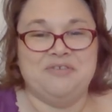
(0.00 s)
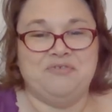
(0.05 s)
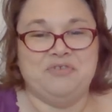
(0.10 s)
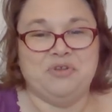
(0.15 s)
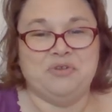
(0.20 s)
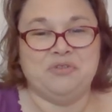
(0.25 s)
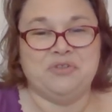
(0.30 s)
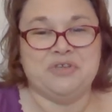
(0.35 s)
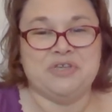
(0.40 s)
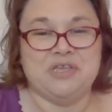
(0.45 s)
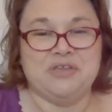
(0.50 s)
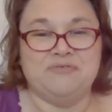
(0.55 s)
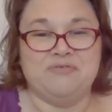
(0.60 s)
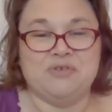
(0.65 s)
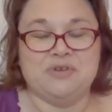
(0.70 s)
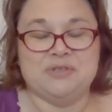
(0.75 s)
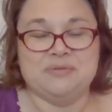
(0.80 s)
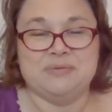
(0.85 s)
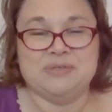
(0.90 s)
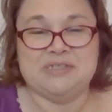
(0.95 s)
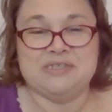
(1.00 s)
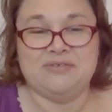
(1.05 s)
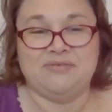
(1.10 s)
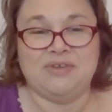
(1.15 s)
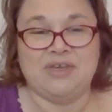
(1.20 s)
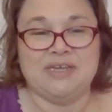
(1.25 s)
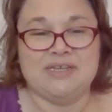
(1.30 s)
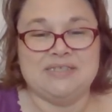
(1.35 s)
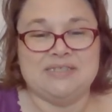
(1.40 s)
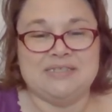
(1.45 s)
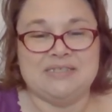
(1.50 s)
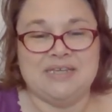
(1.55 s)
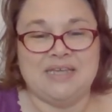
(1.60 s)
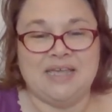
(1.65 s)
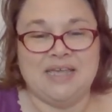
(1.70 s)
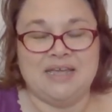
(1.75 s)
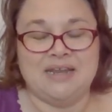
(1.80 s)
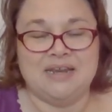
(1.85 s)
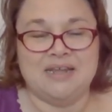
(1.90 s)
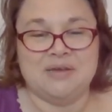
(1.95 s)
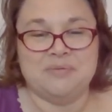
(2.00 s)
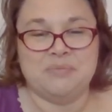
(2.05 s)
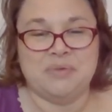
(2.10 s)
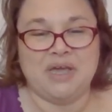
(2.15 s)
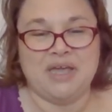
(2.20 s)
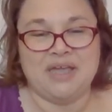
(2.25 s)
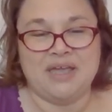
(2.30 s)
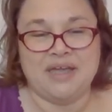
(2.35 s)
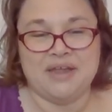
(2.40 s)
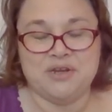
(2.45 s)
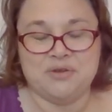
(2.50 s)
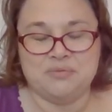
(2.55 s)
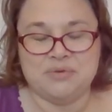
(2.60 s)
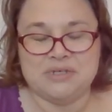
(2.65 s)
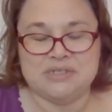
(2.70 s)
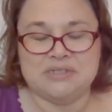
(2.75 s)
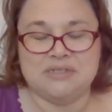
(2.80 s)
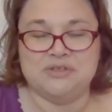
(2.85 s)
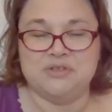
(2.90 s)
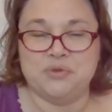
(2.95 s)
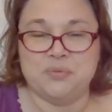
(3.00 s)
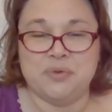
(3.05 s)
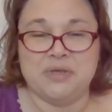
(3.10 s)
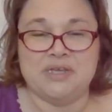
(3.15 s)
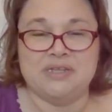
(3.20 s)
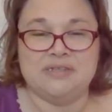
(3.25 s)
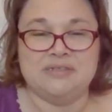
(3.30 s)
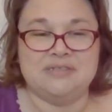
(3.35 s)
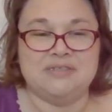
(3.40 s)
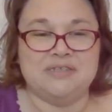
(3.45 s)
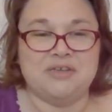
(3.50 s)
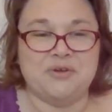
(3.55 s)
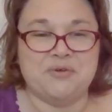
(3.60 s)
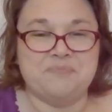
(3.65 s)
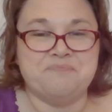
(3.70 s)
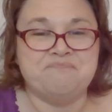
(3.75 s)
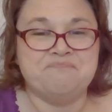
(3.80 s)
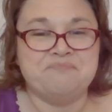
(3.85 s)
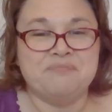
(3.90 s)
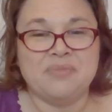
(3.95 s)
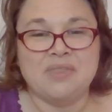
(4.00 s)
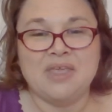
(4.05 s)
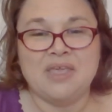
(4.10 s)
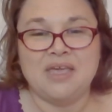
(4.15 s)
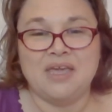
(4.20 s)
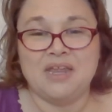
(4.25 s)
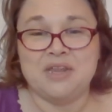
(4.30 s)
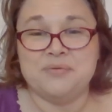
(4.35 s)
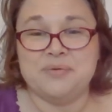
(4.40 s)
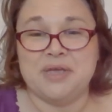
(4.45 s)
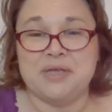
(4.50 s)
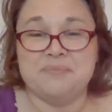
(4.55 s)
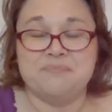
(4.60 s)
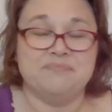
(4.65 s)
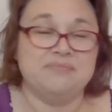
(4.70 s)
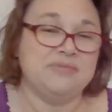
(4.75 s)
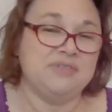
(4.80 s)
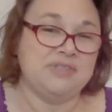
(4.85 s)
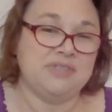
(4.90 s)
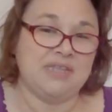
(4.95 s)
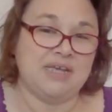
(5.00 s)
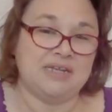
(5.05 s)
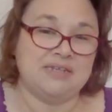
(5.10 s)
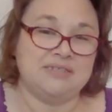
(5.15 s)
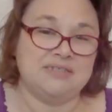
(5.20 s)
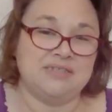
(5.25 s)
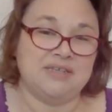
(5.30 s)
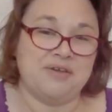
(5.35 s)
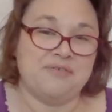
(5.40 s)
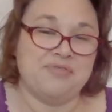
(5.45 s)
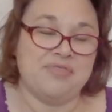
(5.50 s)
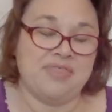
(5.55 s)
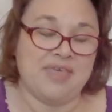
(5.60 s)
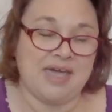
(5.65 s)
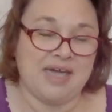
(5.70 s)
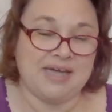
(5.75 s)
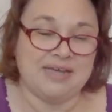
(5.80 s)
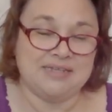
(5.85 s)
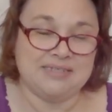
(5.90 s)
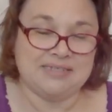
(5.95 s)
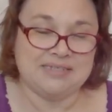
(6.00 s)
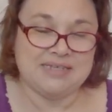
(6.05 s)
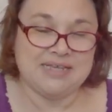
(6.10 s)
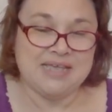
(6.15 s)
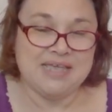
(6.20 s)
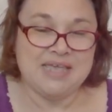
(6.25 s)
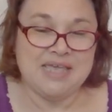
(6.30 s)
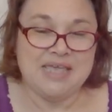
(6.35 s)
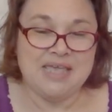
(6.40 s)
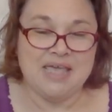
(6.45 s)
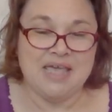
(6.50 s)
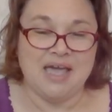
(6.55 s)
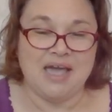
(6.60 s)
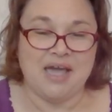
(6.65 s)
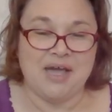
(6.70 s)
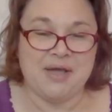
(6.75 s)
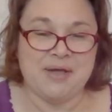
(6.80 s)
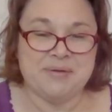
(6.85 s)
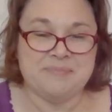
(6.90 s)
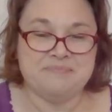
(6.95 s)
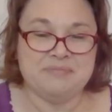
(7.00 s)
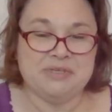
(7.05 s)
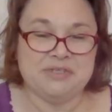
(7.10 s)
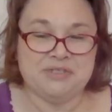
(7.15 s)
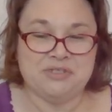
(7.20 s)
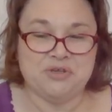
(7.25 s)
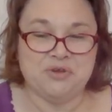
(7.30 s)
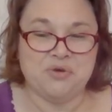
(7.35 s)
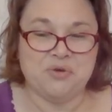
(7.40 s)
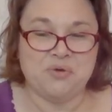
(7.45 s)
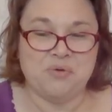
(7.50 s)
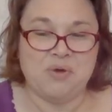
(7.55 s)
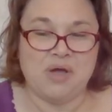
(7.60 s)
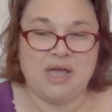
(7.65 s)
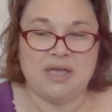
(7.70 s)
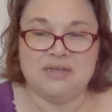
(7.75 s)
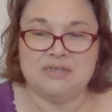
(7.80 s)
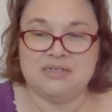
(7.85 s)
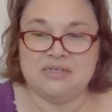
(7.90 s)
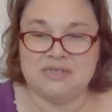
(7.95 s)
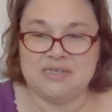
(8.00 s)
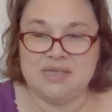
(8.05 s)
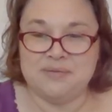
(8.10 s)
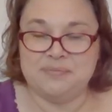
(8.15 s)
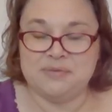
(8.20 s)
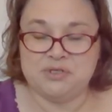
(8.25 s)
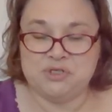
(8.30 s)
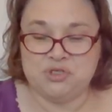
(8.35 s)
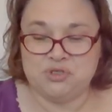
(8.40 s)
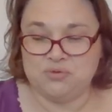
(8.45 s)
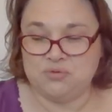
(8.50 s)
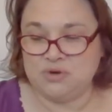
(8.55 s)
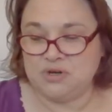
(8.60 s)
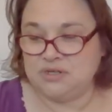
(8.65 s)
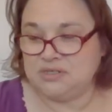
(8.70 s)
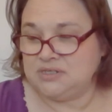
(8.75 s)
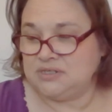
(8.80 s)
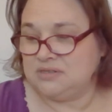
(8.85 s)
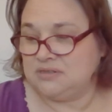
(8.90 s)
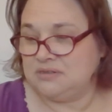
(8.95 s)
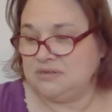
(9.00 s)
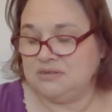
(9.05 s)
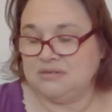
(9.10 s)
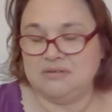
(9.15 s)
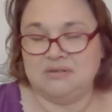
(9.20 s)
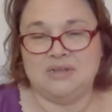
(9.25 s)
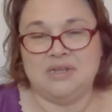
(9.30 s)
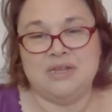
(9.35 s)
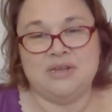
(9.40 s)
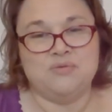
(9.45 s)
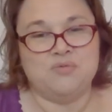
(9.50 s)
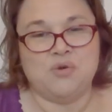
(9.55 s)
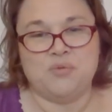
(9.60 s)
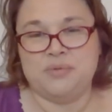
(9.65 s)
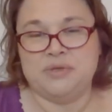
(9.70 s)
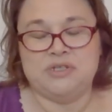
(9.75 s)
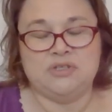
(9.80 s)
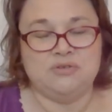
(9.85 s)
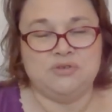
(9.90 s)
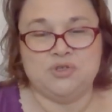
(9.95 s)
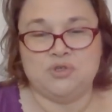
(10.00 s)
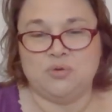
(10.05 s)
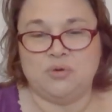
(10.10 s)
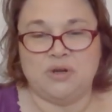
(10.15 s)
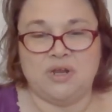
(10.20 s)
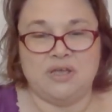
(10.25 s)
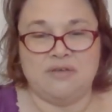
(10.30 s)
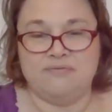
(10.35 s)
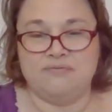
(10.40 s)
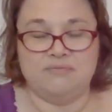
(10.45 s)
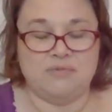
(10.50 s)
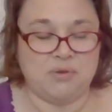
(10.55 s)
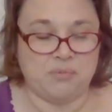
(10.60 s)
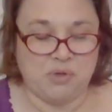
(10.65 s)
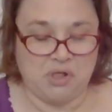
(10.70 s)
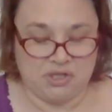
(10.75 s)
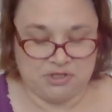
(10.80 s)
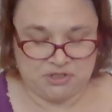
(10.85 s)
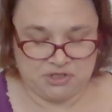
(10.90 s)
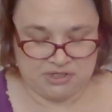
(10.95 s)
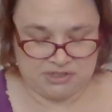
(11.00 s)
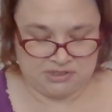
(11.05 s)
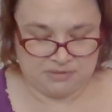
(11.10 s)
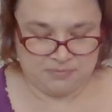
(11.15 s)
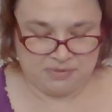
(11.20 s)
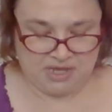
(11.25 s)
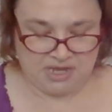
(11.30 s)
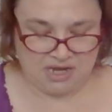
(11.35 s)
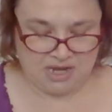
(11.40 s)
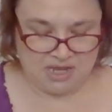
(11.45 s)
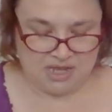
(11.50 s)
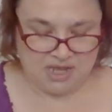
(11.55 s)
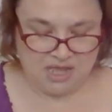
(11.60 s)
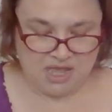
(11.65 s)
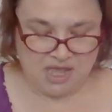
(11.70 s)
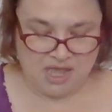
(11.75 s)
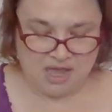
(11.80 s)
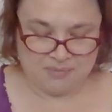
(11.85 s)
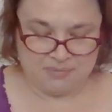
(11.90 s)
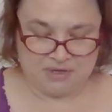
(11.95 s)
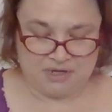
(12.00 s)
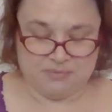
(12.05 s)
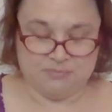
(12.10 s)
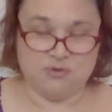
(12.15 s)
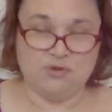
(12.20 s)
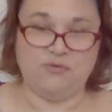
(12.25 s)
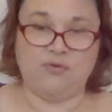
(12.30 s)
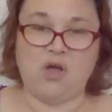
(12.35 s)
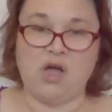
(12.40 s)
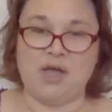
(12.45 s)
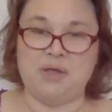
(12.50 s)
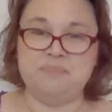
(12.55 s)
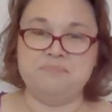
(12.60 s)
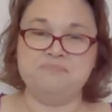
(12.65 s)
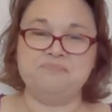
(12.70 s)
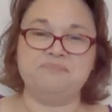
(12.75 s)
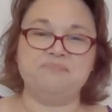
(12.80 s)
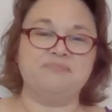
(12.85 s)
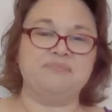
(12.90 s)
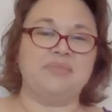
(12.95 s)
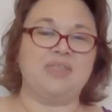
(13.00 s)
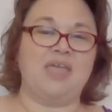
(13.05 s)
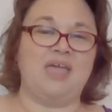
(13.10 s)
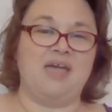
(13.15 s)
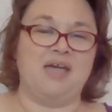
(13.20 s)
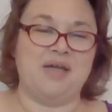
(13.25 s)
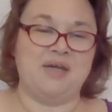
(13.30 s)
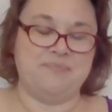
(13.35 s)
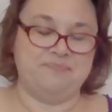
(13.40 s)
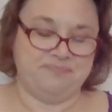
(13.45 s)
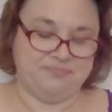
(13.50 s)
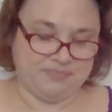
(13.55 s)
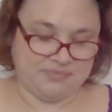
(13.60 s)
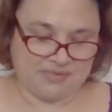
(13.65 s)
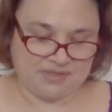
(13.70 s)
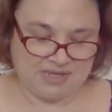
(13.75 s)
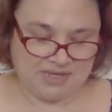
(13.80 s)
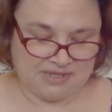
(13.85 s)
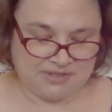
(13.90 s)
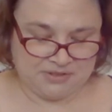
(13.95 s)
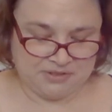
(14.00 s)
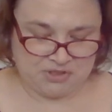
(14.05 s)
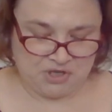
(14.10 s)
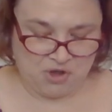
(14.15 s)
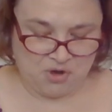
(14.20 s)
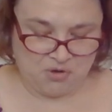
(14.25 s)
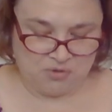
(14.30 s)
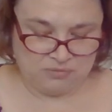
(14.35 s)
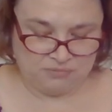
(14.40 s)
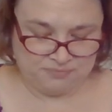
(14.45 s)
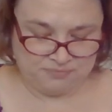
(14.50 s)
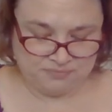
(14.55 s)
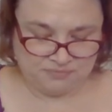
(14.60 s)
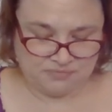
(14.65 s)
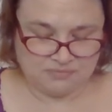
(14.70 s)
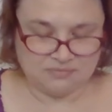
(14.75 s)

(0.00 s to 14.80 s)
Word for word: if you're looking for specifics, and um, I kind of was a little bit. So, anyway, that's that. Um, so, to keep this short, and it won't be too short. I apologize in the beginning. I'm going to move on. Um, so